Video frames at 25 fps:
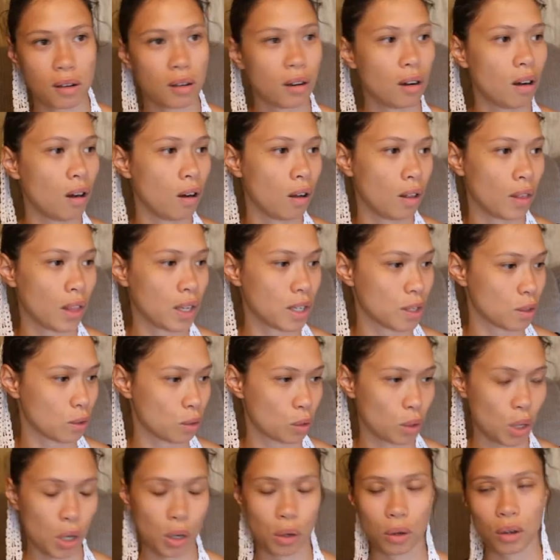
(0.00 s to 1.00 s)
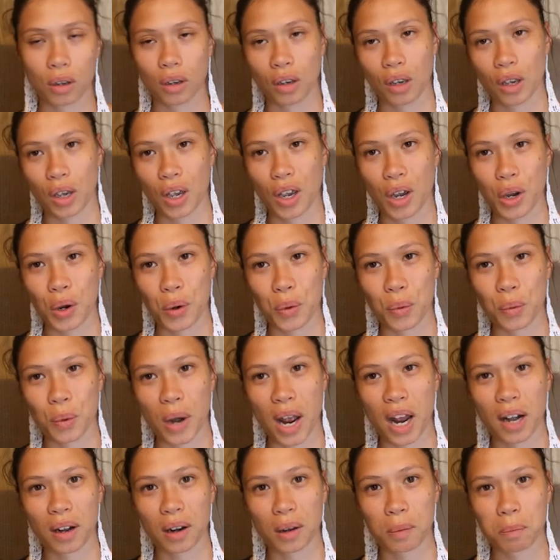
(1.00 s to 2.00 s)
all this
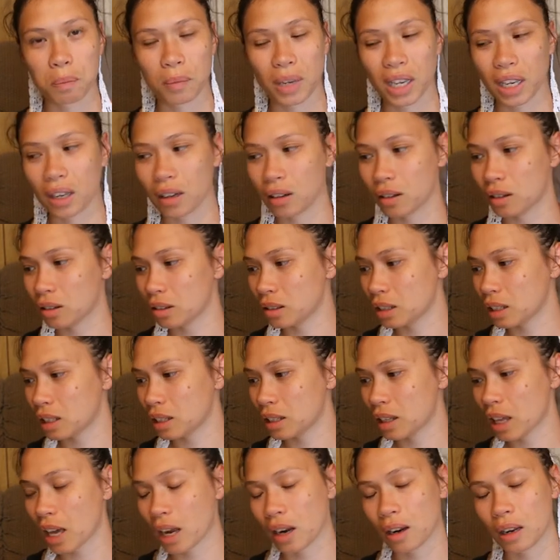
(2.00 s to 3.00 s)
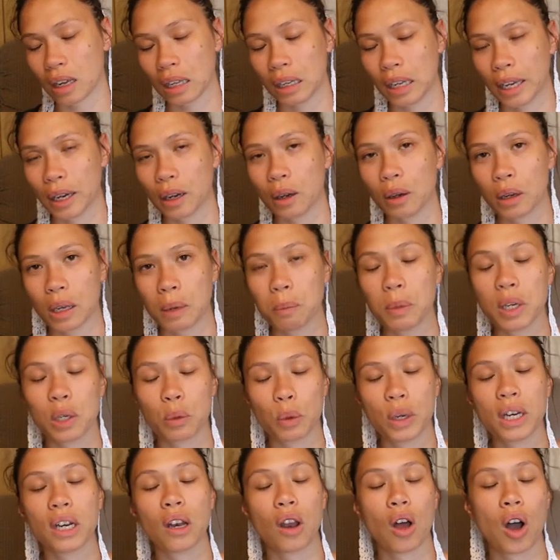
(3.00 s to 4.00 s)
random bits that in
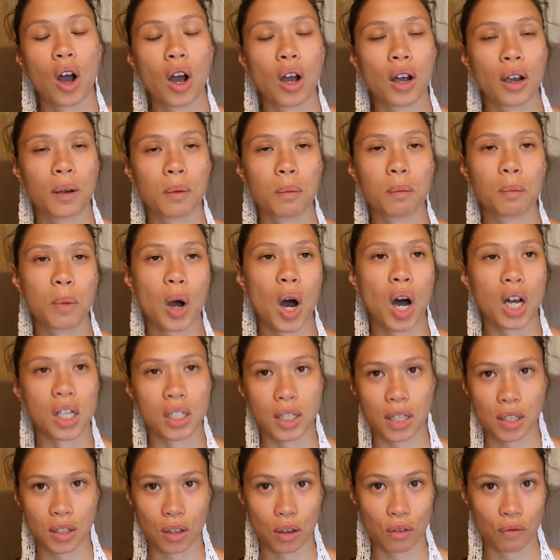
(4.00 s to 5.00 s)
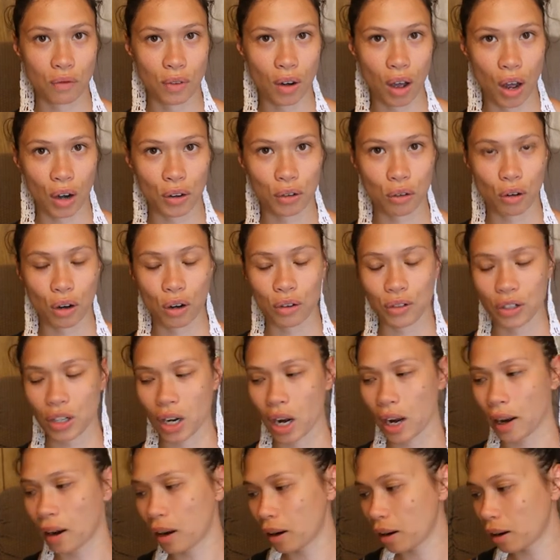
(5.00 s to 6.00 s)
between long pauses of not
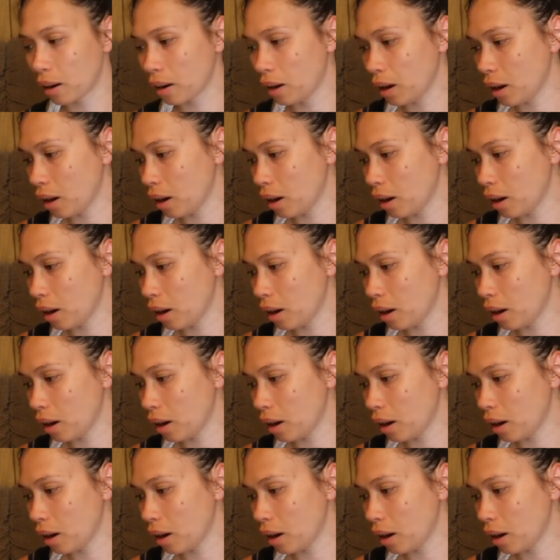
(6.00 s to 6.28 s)
crocheting.